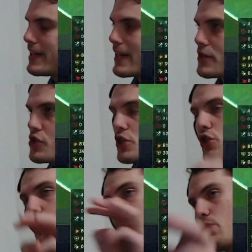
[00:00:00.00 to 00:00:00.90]
crashing
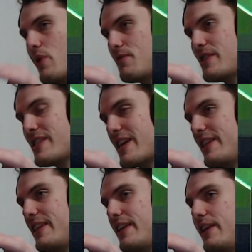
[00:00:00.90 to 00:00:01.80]
three waves is
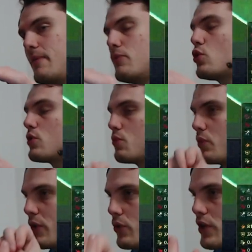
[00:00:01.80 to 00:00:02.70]
ideally not
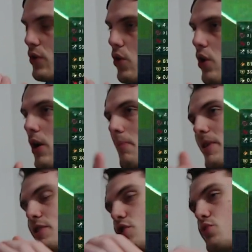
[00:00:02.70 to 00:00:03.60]
when you recall,
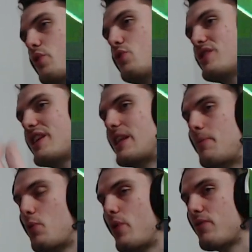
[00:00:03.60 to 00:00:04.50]
but just when you set
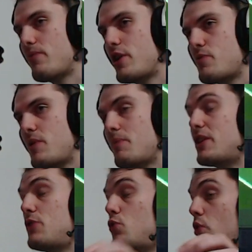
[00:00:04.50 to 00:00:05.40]
up a wave management.
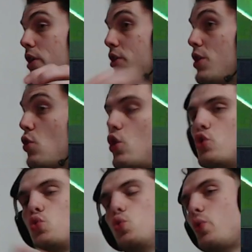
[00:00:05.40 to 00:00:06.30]
But if you wanna recall,
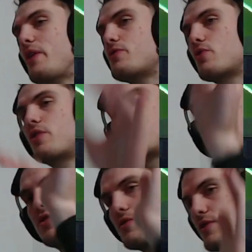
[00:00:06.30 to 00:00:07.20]
two waves crash
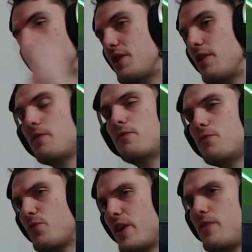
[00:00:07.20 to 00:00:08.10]
is still
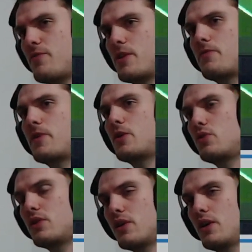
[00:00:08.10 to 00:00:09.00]
very, very, very
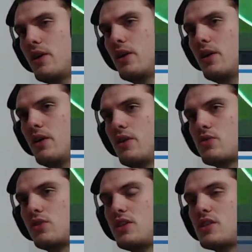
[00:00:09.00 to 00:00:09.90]
good.
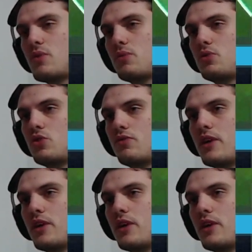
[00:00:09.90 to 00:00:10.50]
So okay. this is what we should have